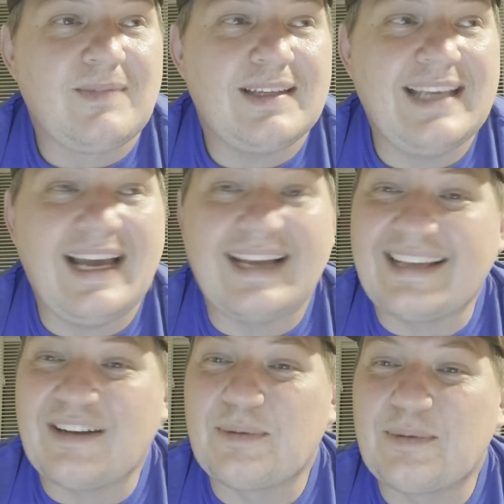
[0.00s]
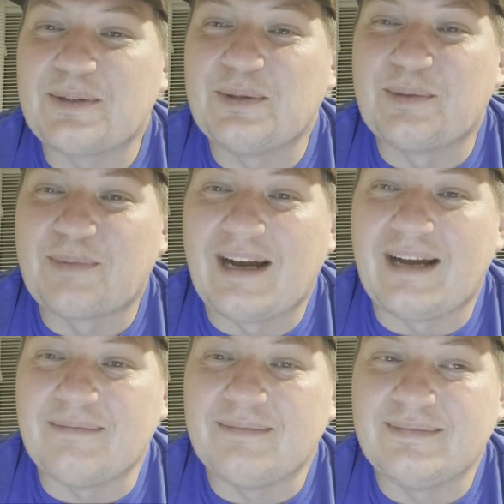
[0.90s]
yeah, that would have been a cool
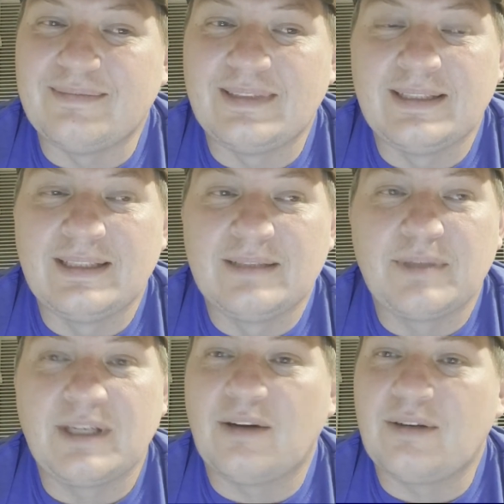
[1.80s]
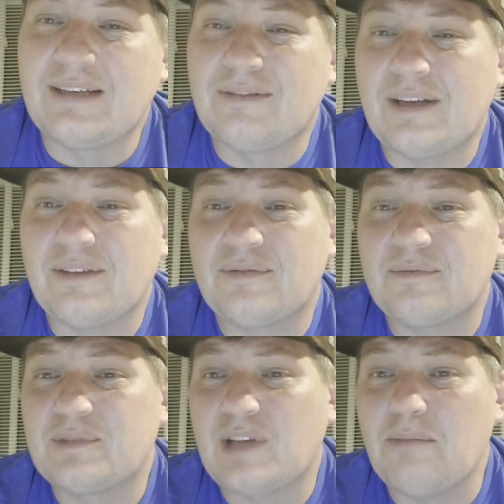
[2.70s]
prop. But, if
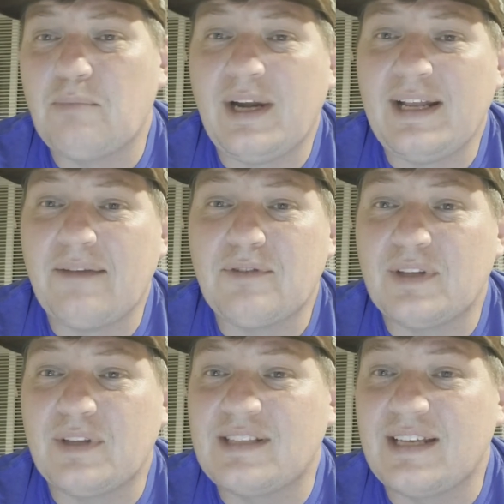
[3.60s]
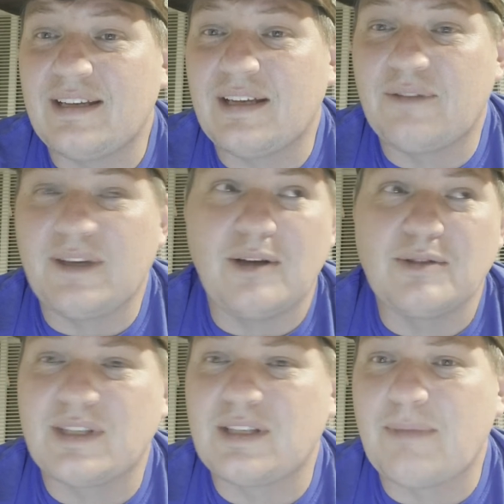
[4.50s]
Tom Brady after this, if he
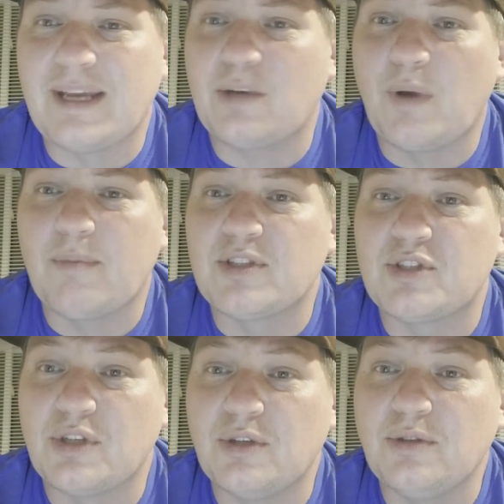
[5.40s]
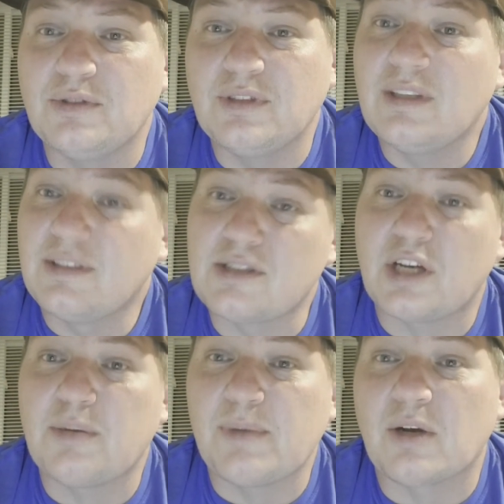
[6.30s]
goes into making women's shoes, there's
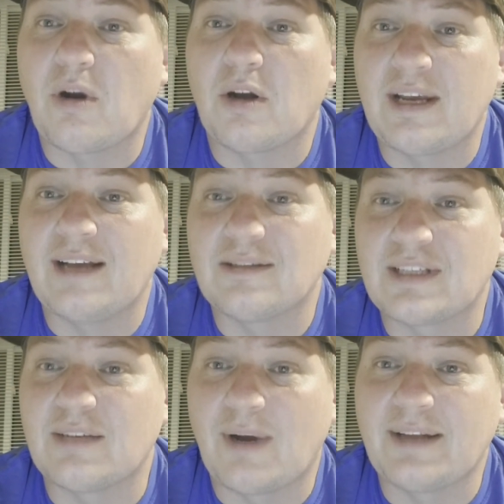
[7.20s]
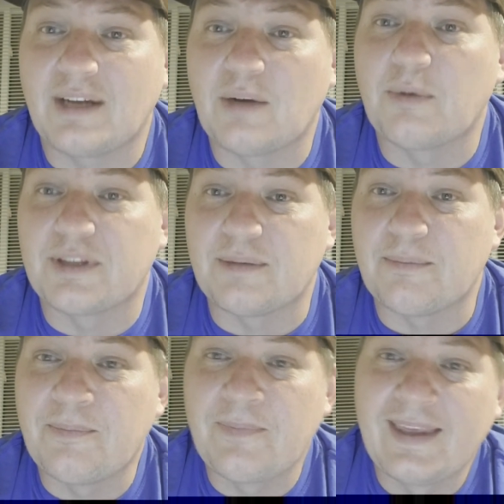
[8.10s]
going to be a Gronkowski right there with him.
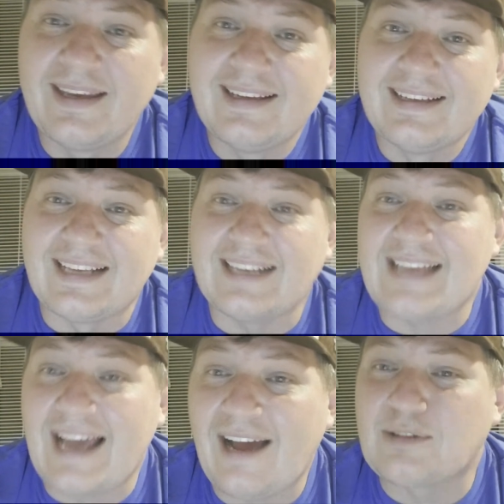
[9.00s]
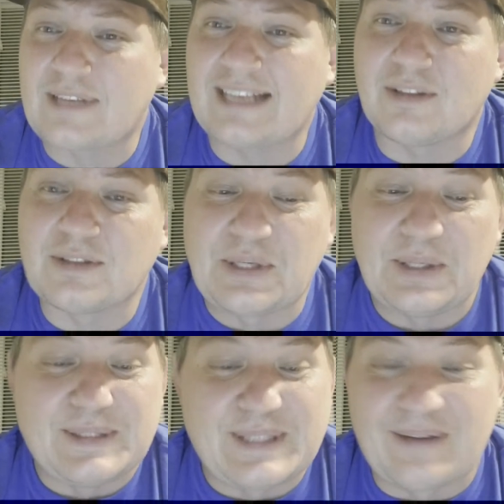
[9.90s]
That's how tight those
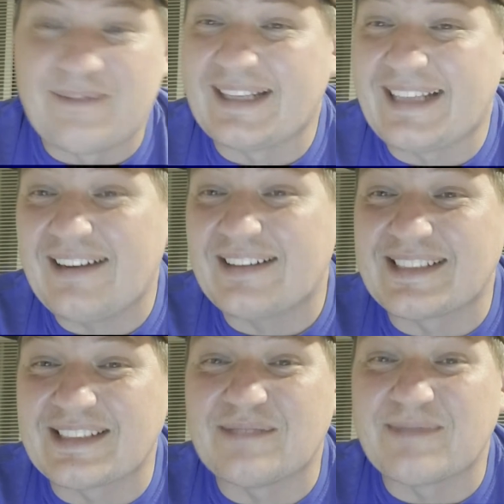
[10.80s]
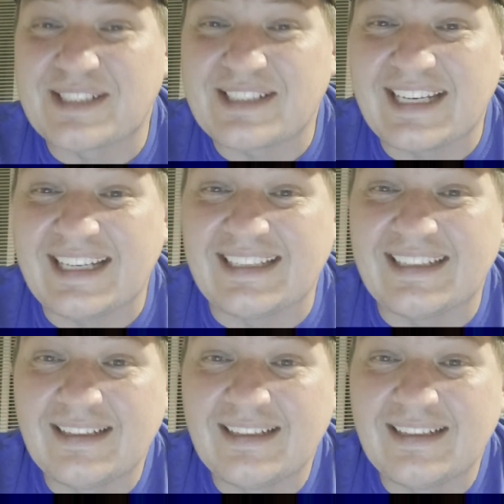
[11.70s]
dudes are, man. They are just a machine.